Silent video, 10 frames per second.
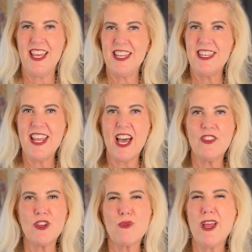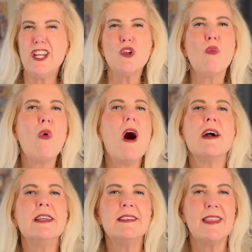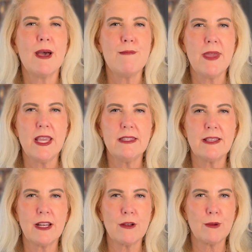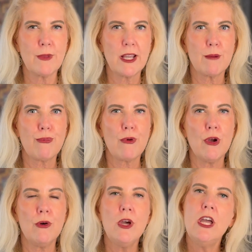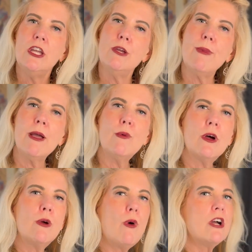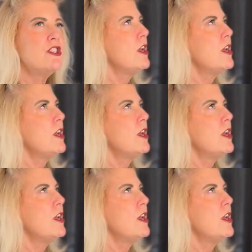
Now that you're ready to walk into that main dining room like a pro, you might want to watch